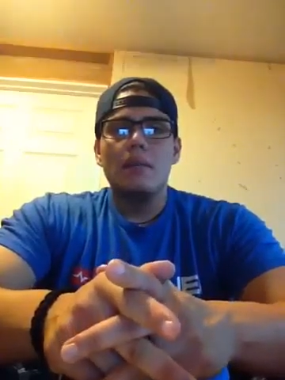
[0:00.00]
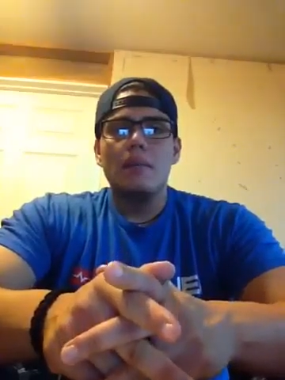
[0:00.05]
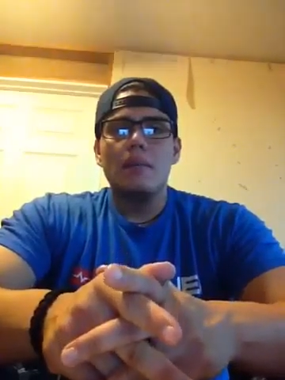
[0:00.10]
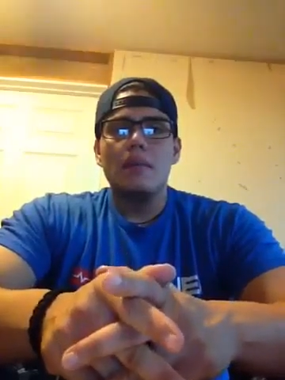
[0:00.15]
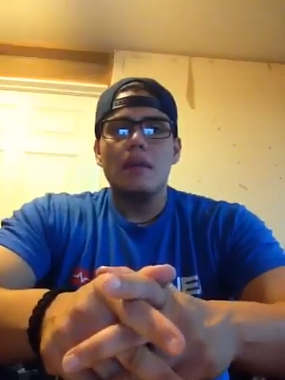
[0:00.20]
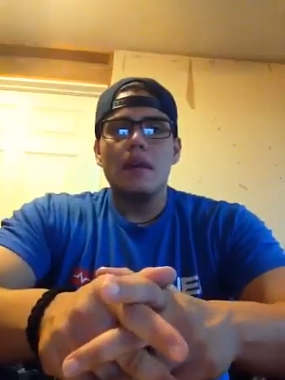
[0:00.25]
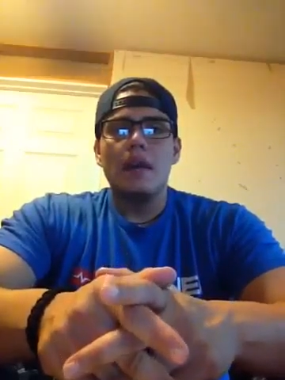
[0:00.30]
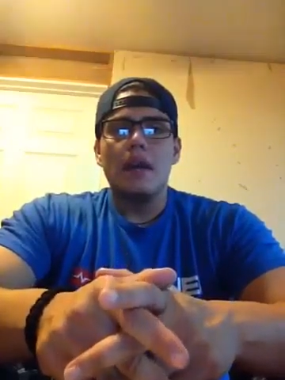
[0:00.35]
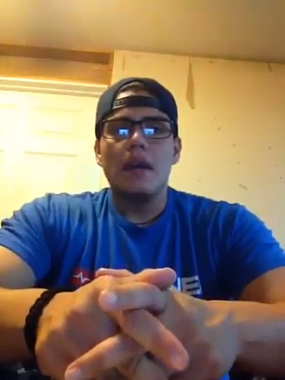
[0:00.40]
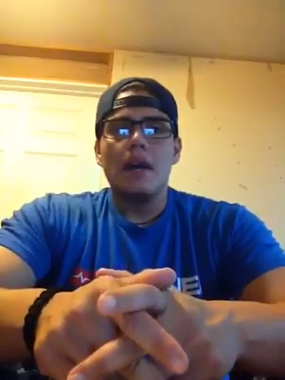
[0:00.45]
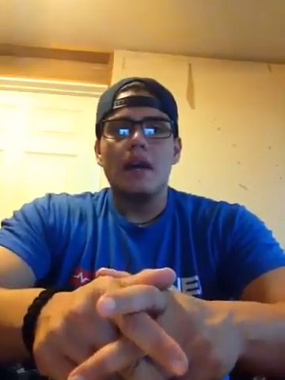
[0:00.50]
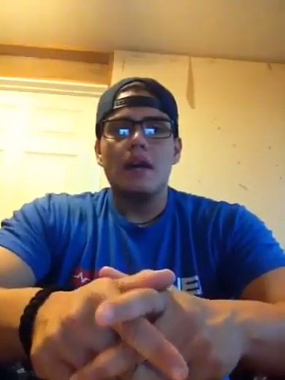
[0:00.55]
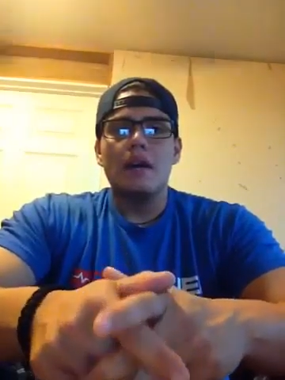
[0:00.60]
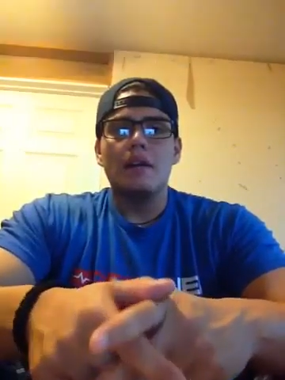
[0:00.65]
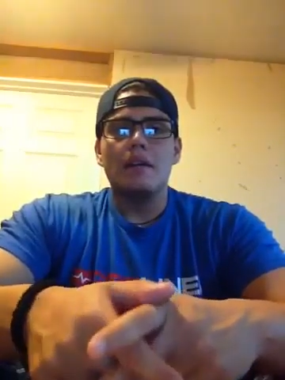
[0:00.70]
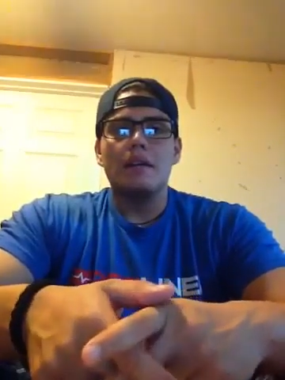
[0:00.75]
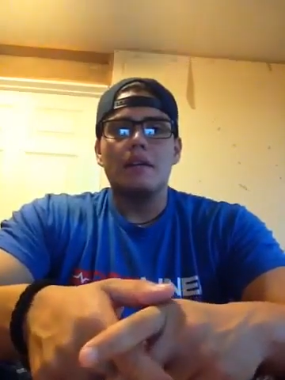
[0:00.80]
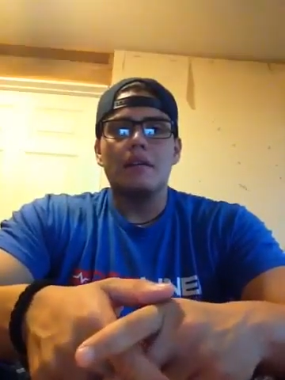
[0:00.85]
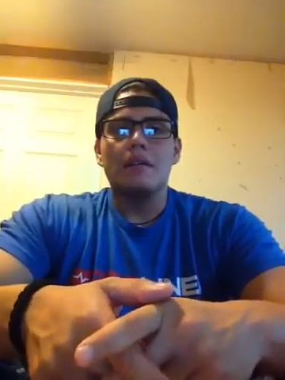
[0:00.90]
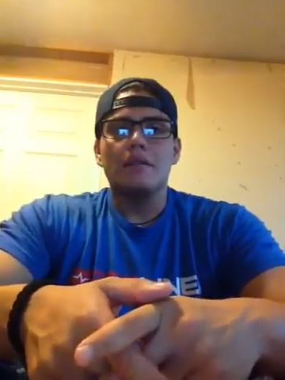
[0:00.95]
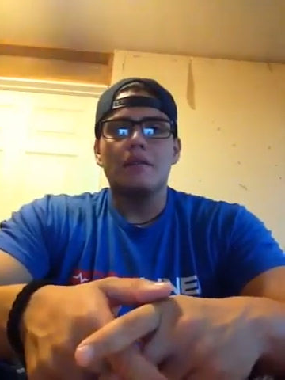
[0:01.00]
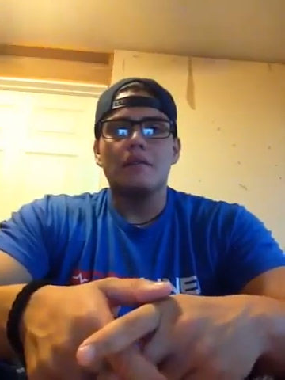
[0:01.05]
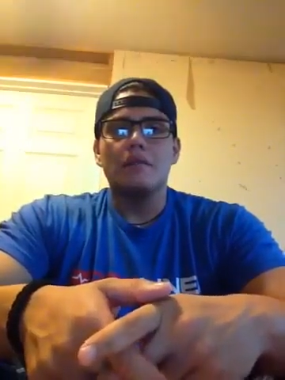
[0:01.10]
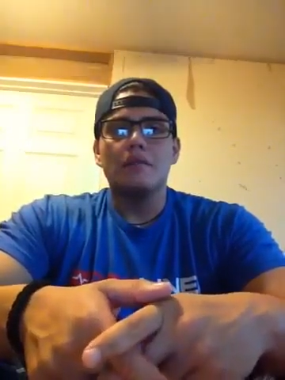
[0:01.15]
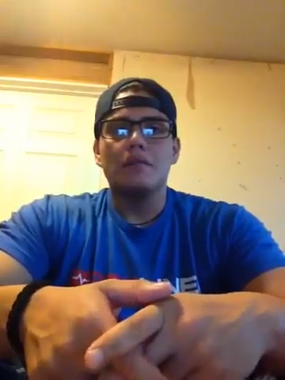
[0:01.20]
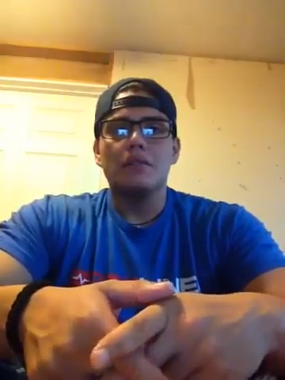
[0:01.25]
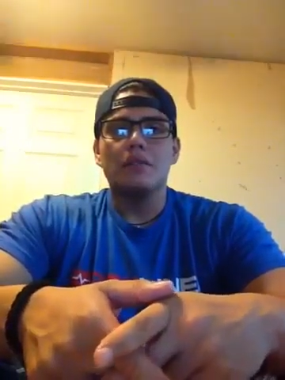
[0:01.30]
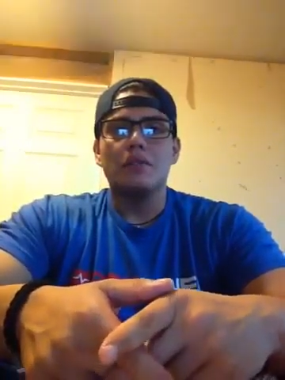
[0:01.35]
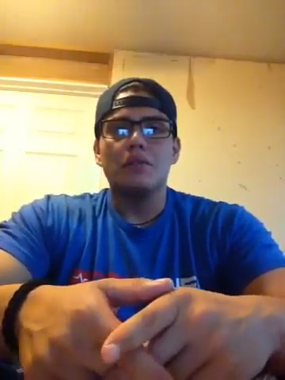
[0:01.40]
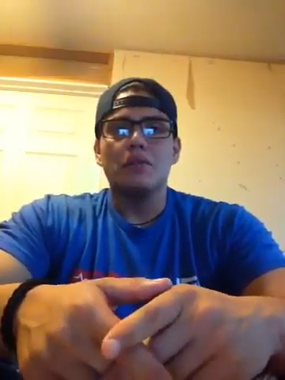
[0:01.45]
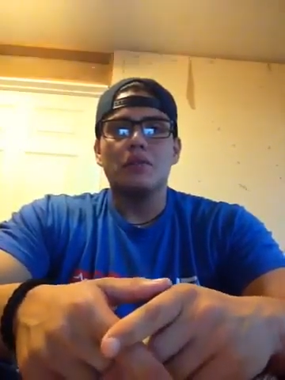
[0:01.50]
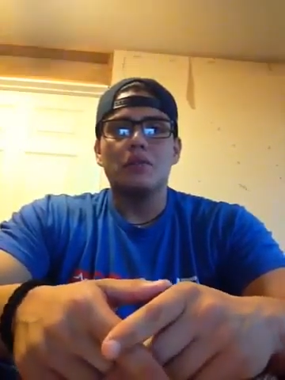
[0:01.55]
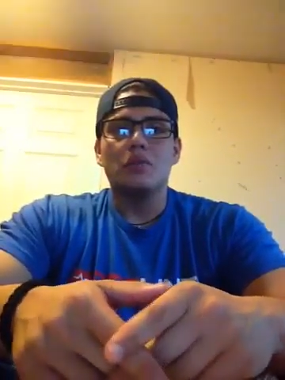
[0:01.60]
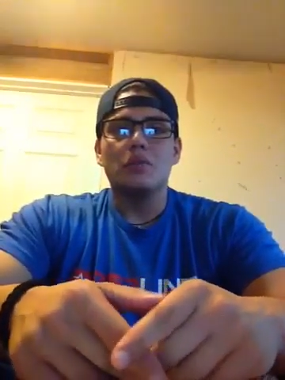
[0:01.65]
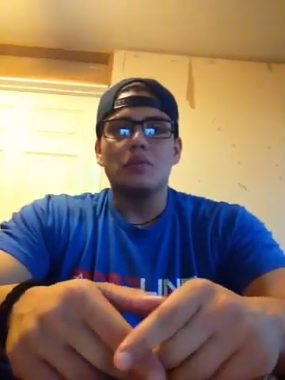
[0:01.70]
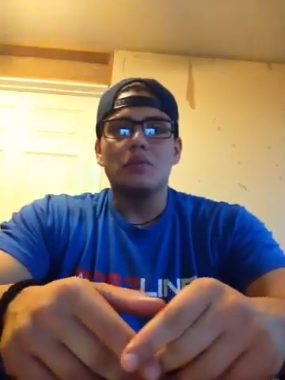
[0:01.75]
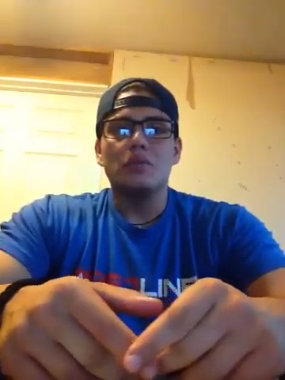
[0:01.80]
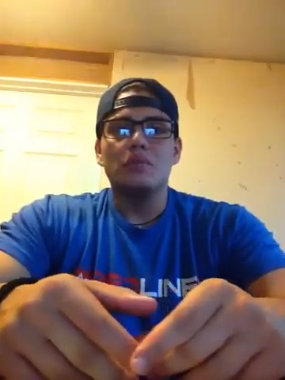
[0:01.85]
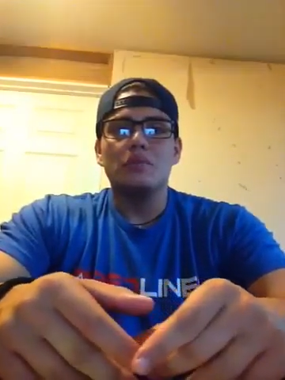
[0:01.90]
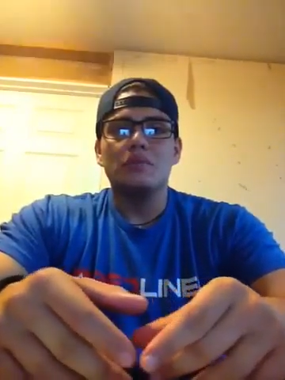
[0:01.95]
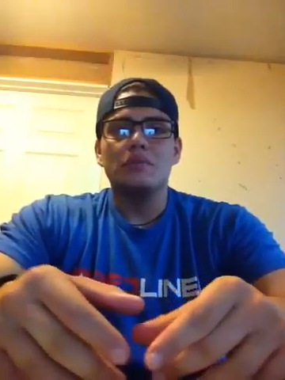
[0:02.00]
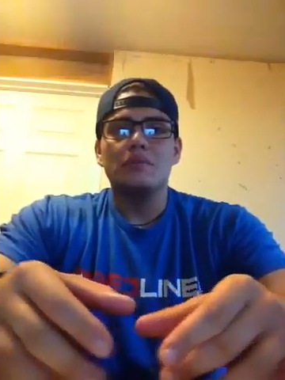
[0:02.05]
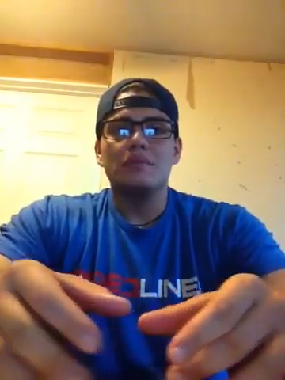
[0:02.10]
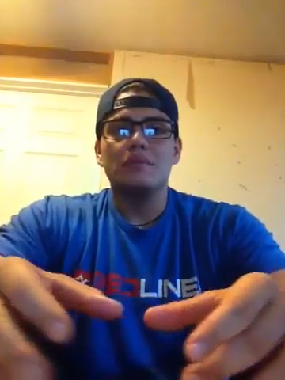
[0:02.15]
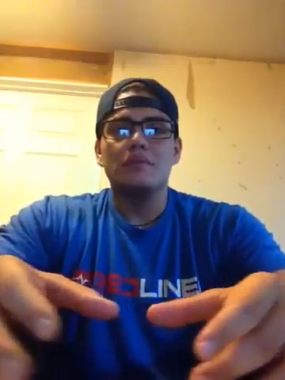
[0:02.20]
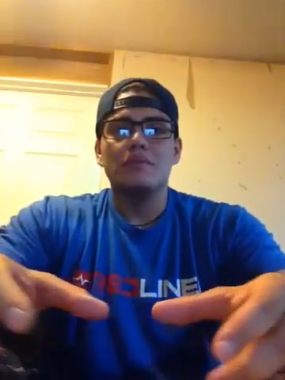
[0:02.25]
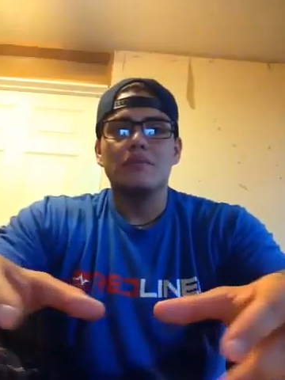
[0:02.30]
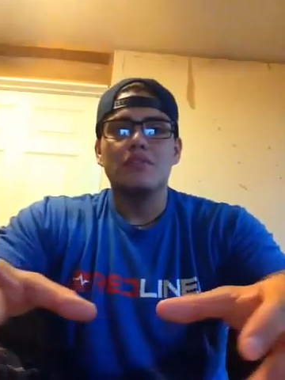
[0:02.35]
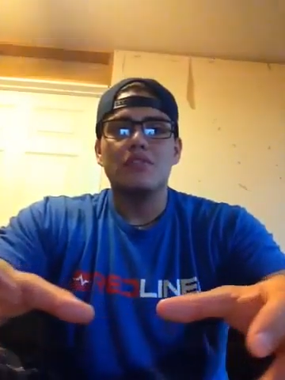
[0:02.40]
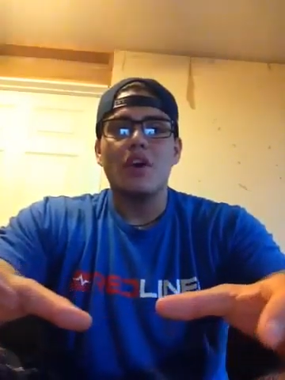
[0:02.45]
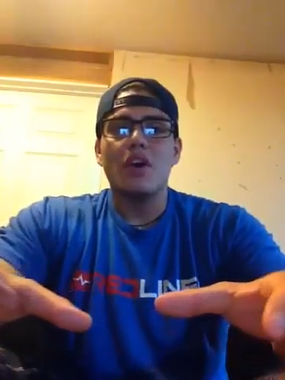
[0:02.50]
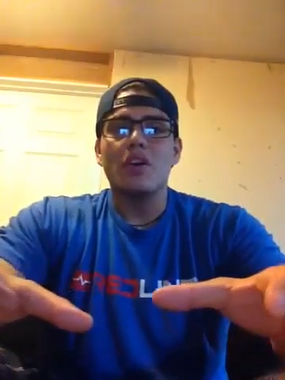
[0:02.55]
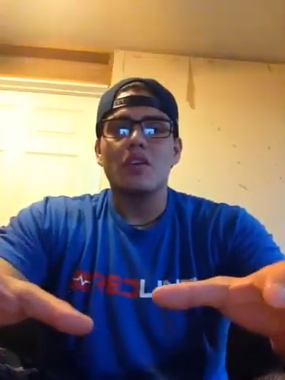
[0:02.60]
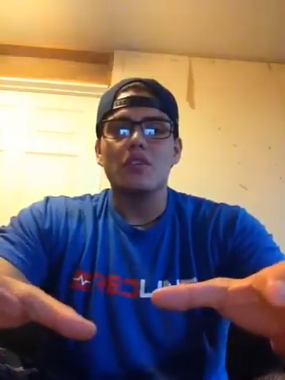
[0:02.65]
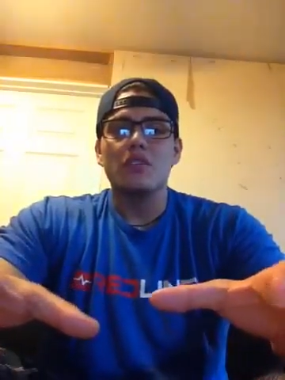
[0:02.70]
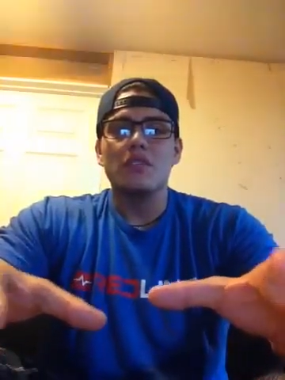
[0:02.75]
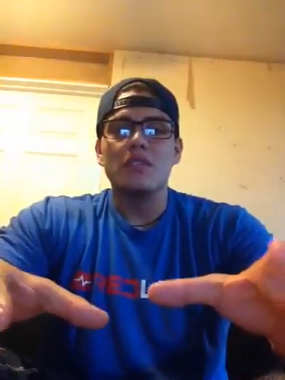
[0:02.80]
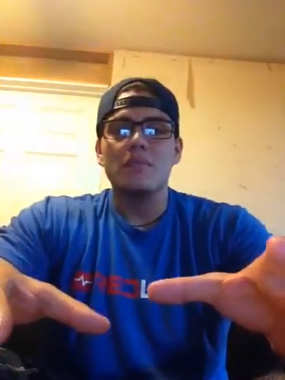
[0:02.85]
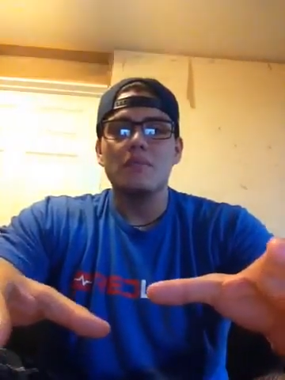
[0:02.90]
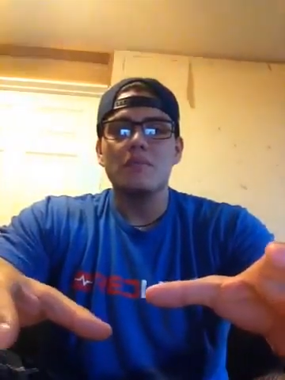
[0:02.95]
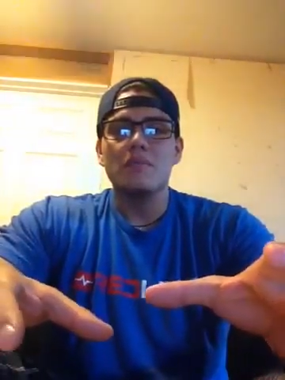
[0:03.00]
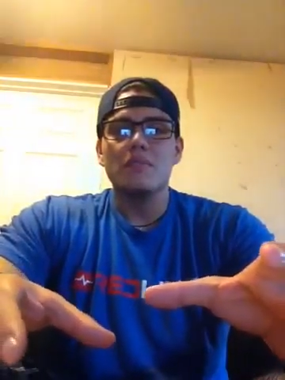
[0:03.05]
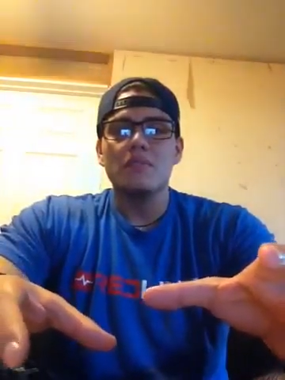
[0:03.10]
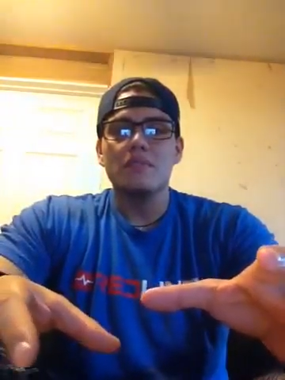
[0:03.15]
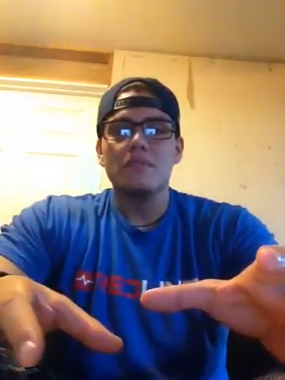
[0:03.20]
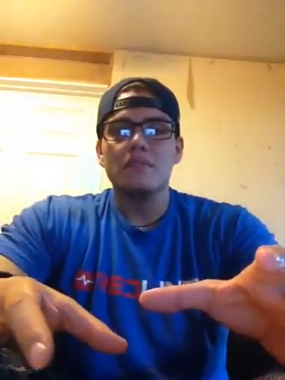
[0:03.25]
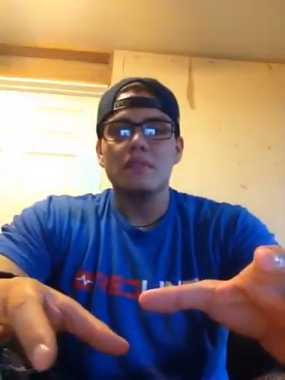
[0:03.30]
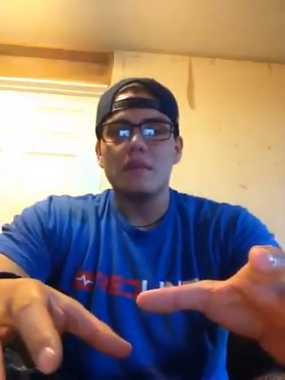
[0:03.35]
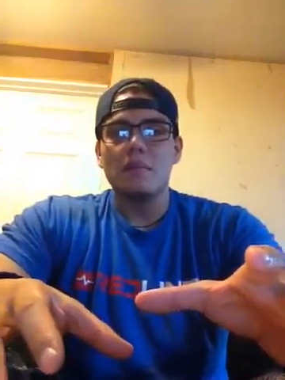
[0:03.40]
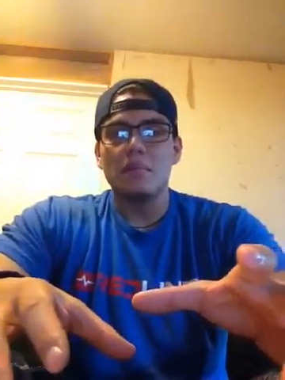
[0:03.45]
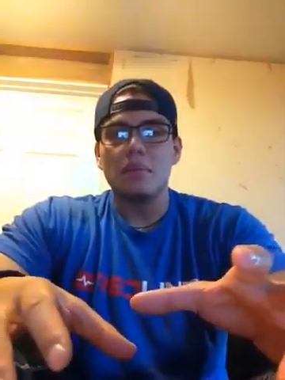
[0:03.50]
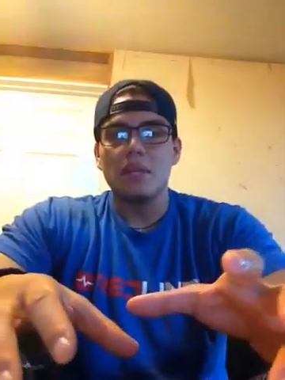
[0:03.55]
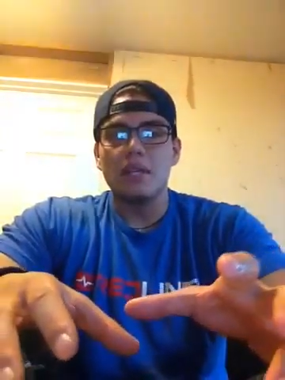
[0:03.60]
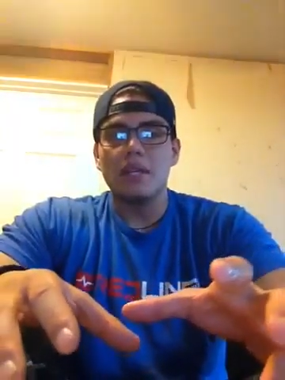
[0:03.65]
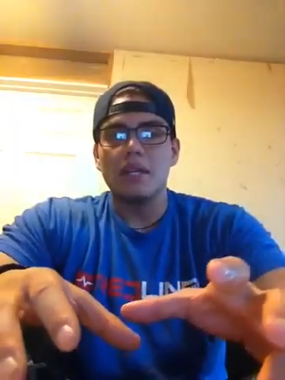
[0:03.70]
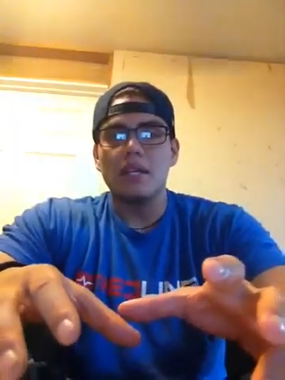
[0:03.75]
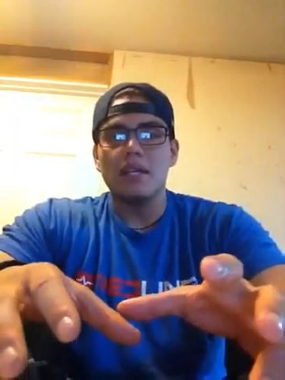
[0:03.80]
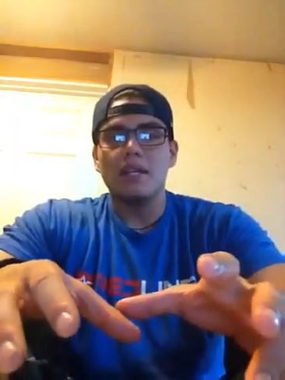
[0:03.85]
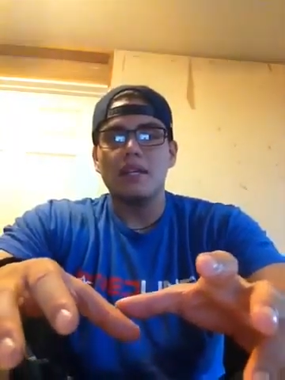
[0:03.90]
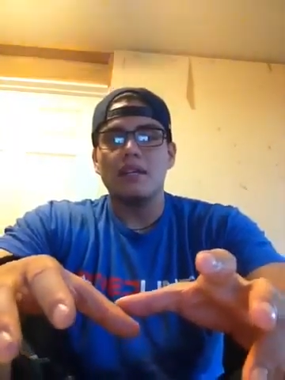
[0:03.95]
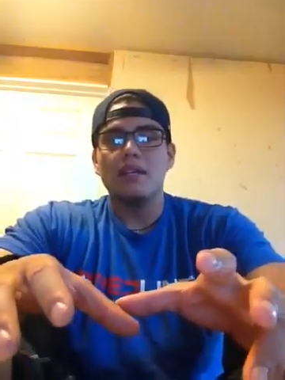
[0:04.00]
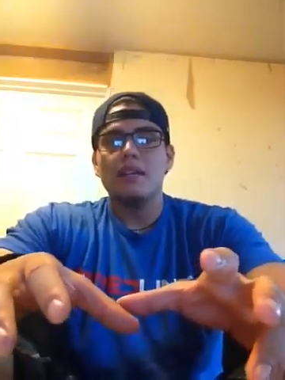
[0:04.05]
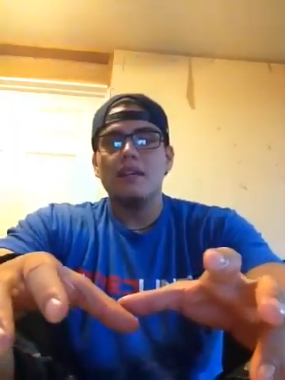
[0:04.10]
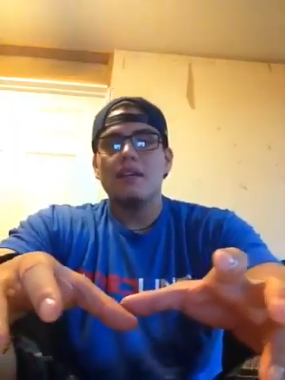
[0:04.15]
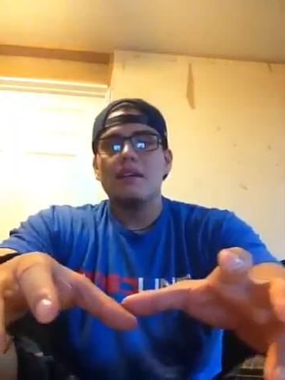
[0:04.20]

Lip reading: they had little soccer teams that played